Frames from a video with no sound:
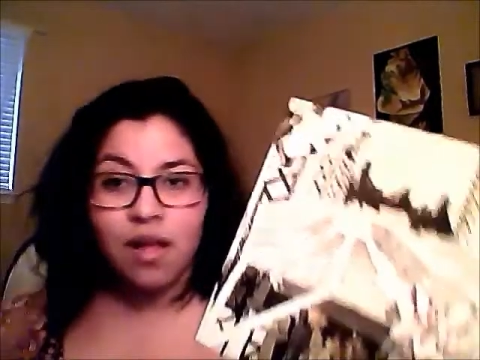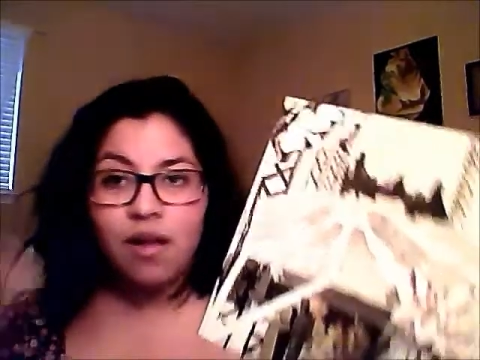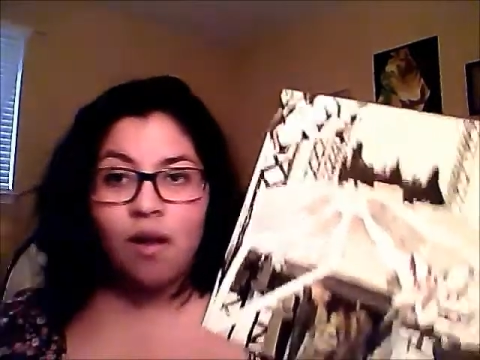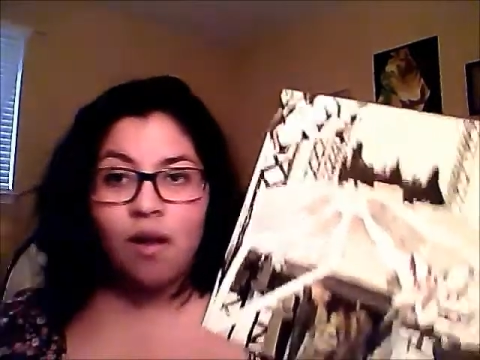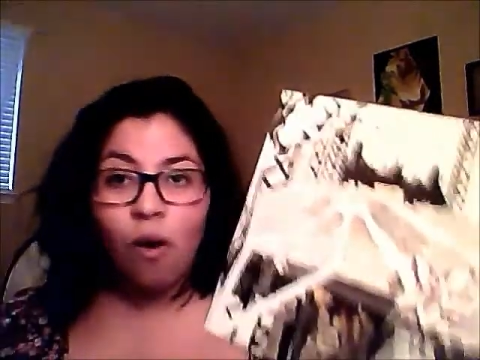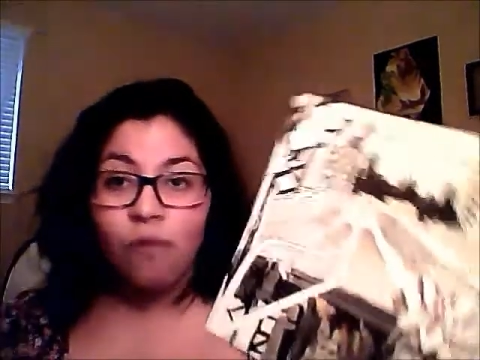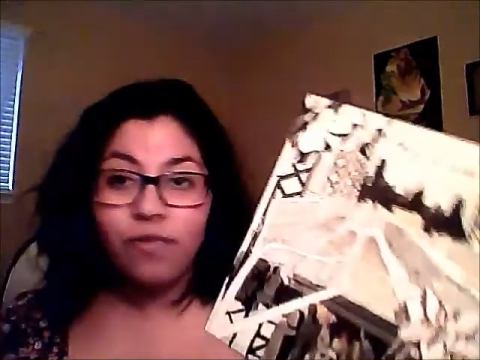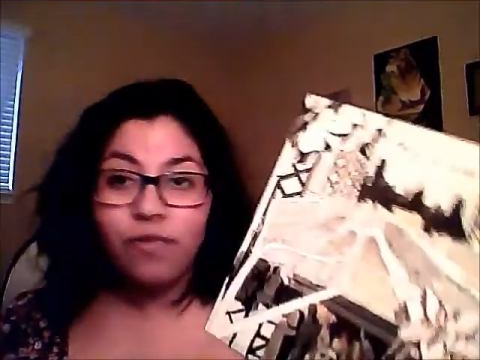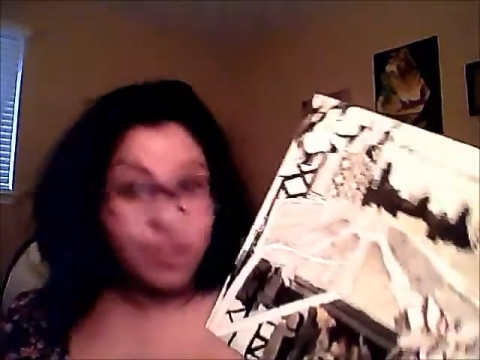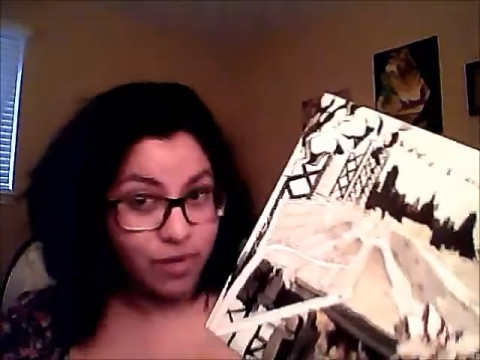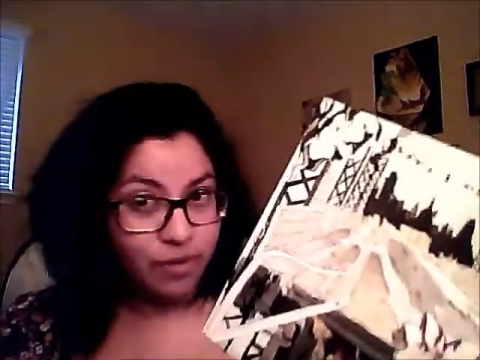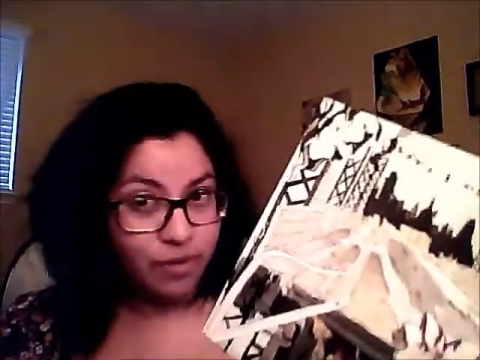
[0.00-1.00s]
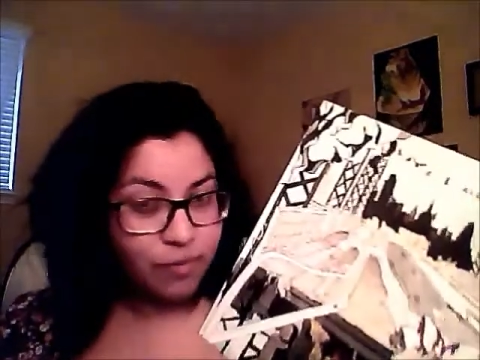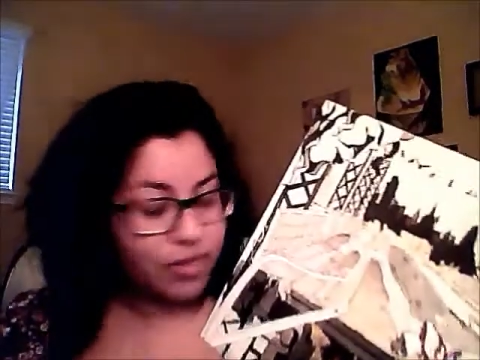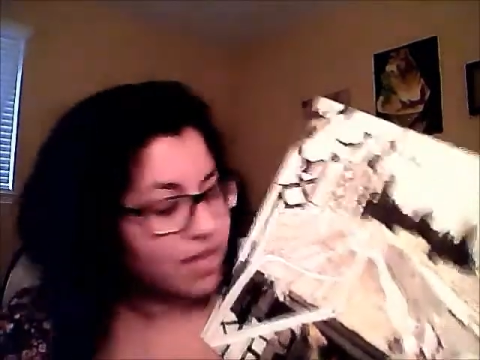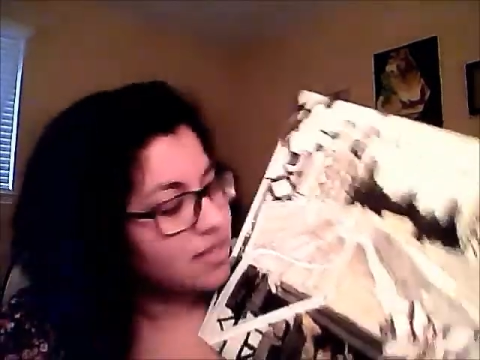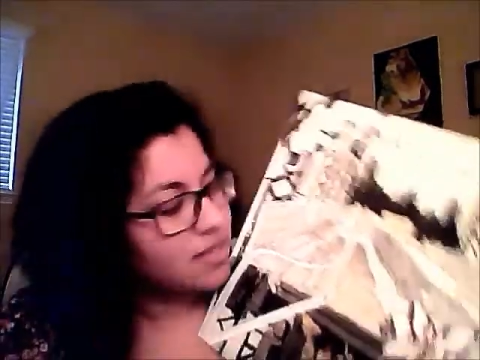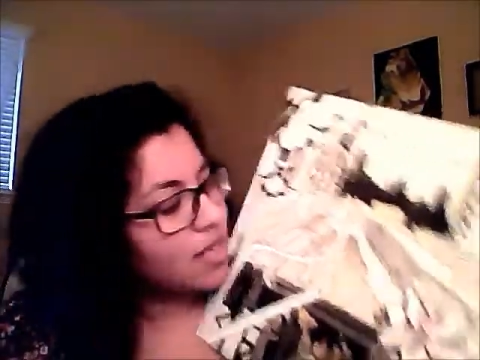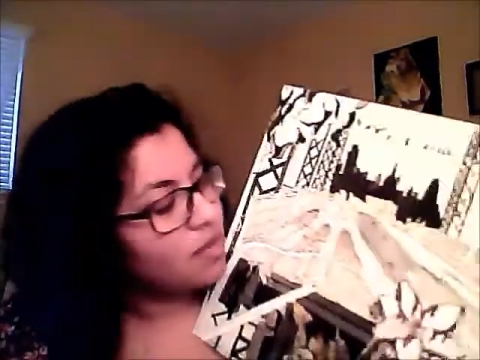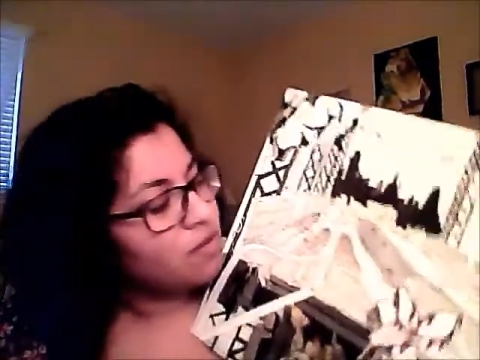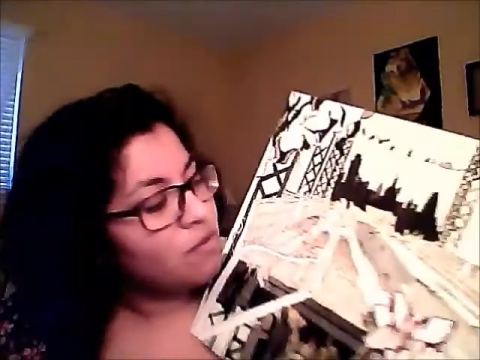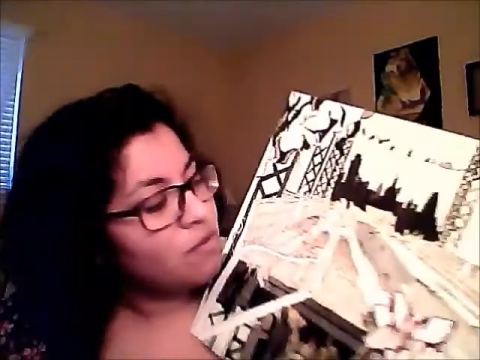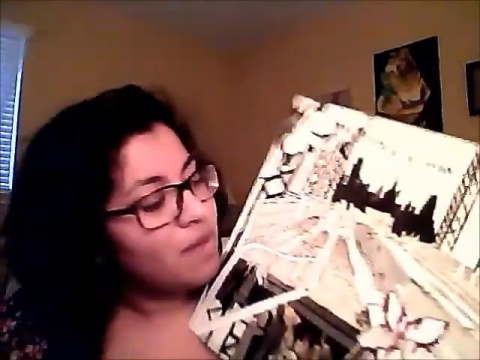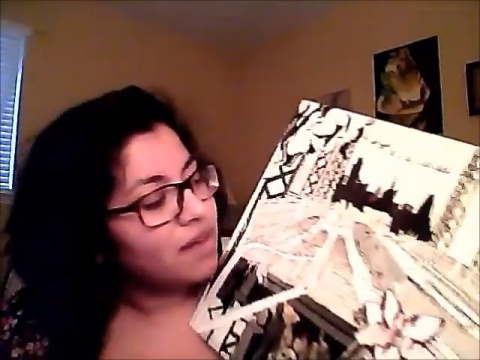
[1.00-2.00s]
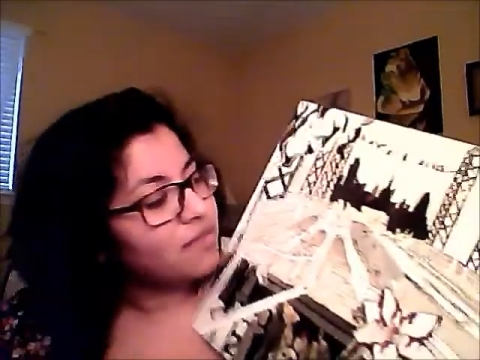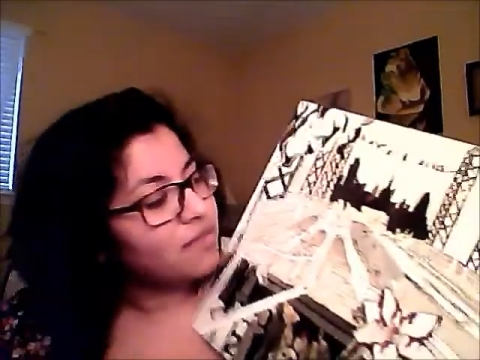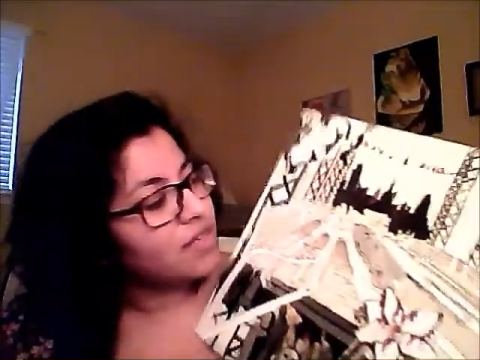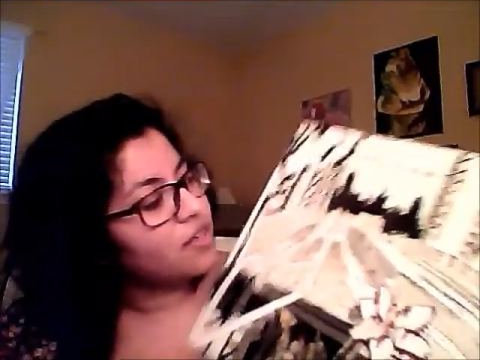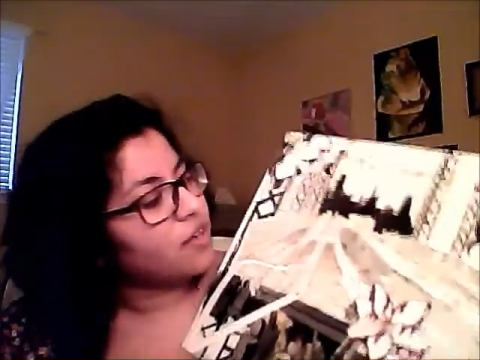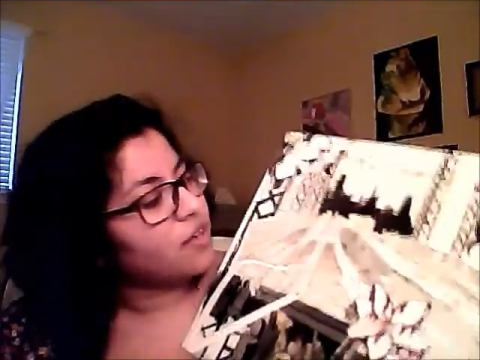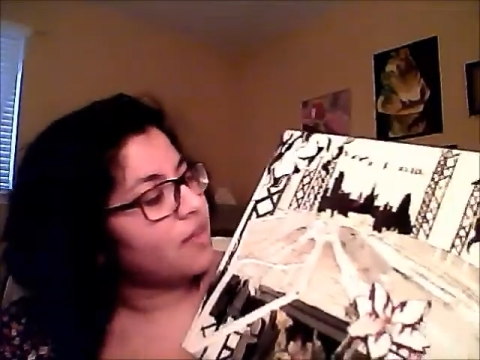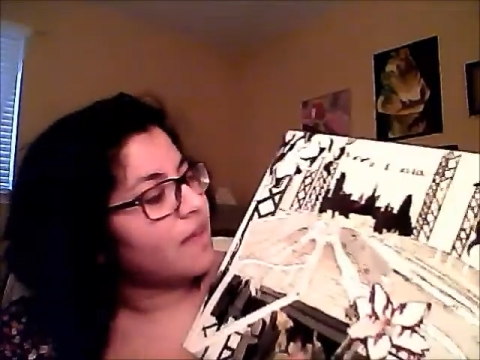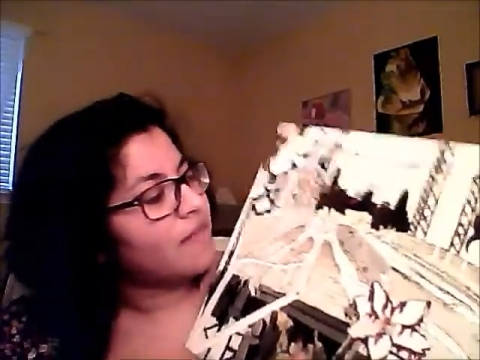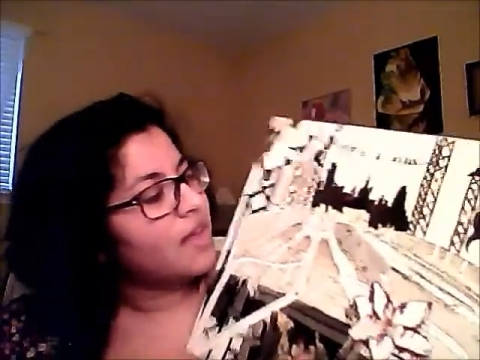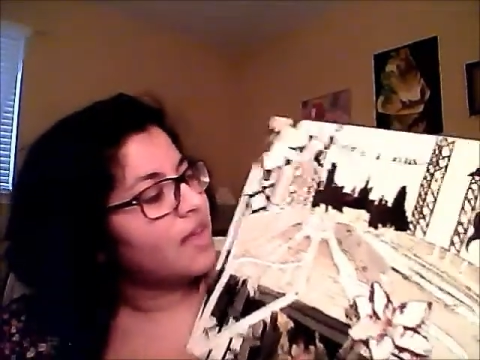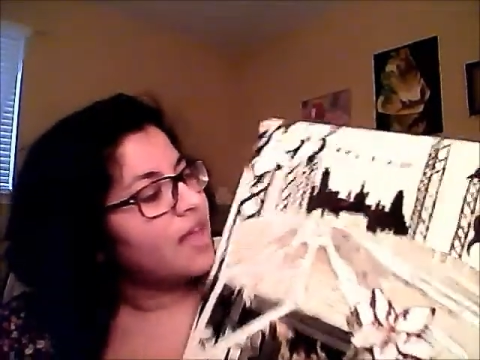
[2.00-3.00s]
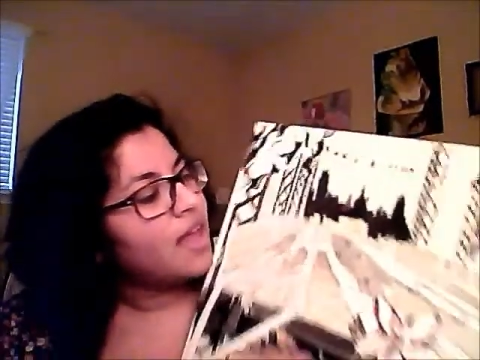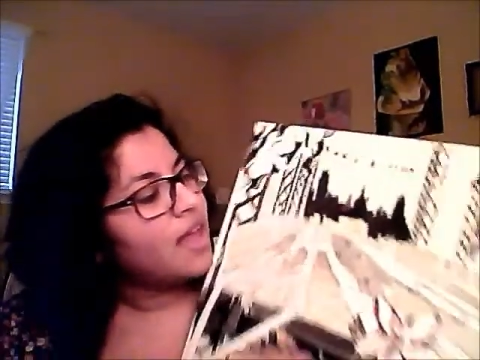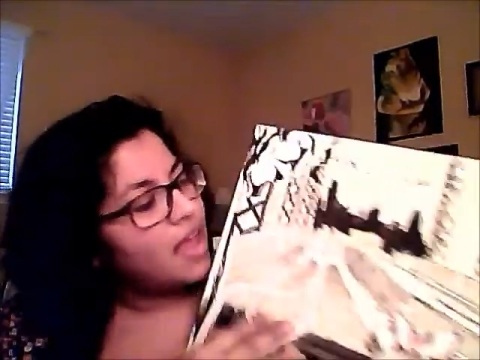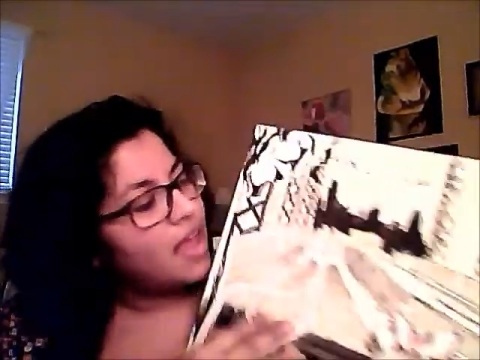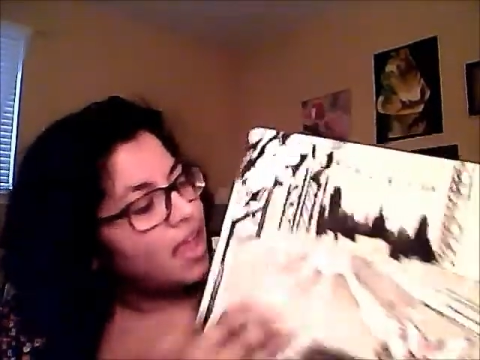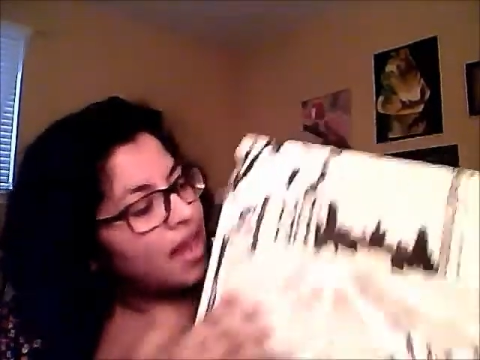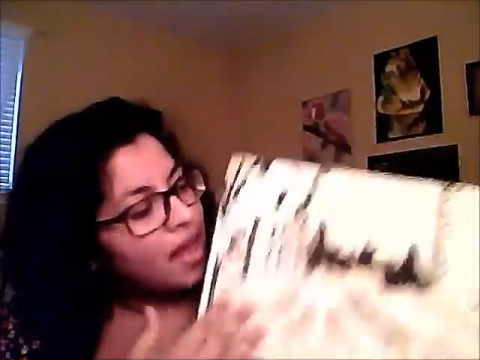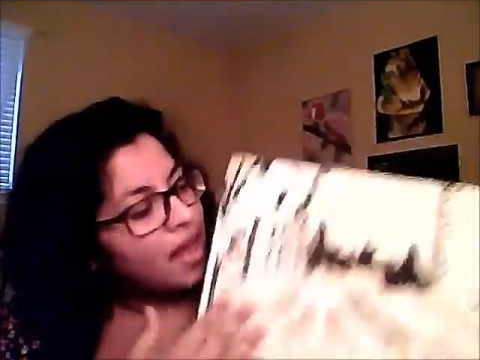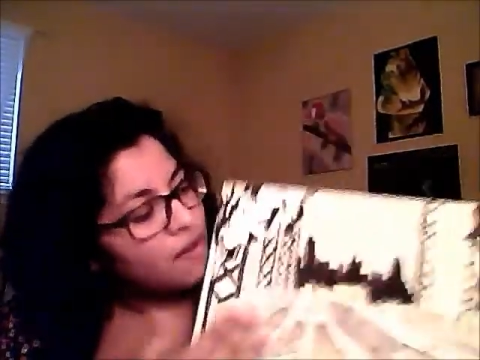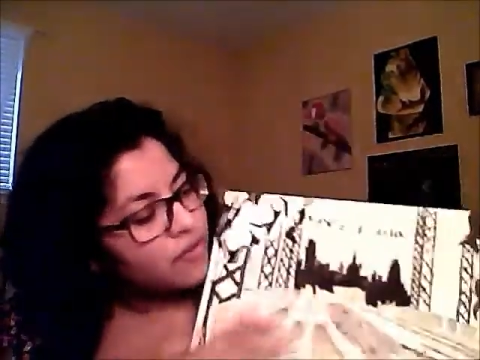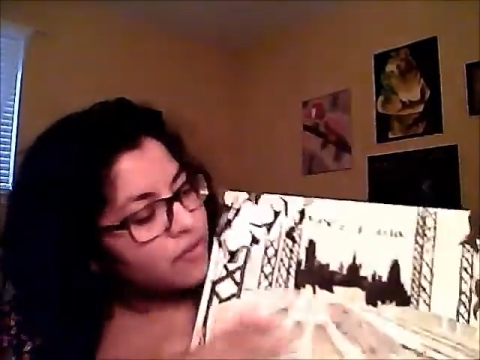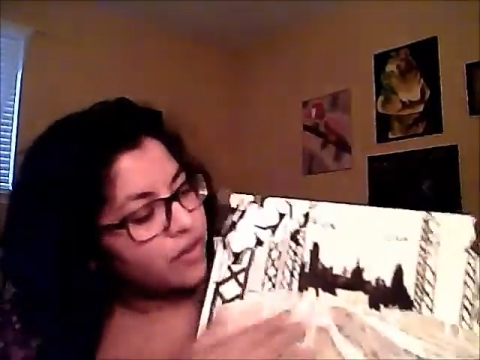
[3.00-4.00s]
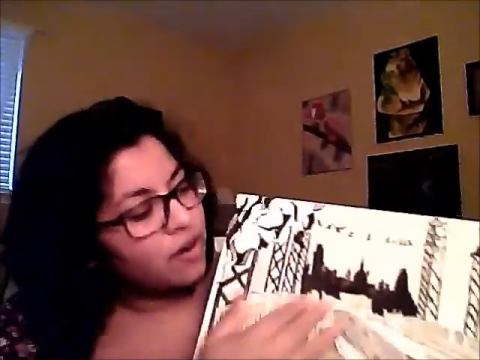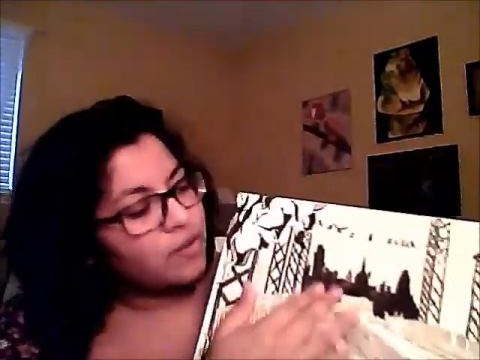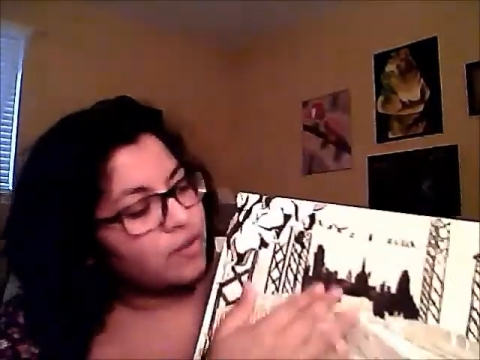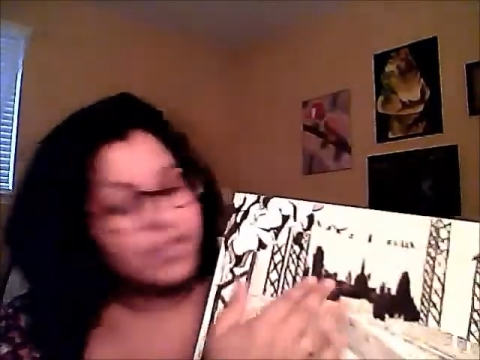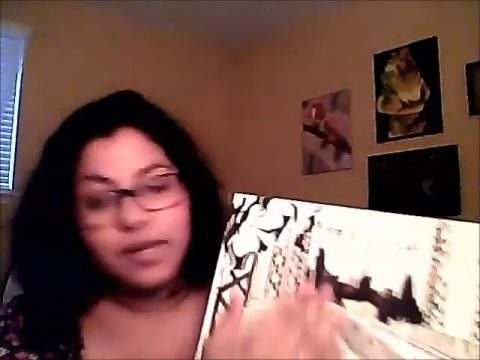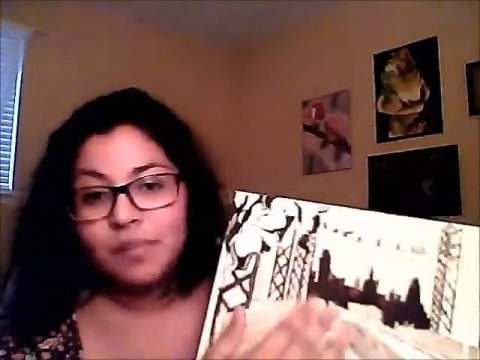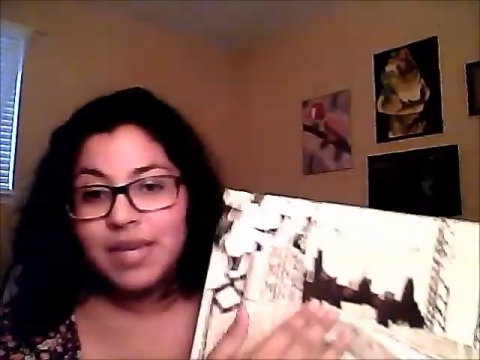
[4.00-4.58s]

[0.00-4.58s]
hopefully wonderful things that you might have done in your life, and how they're always going to be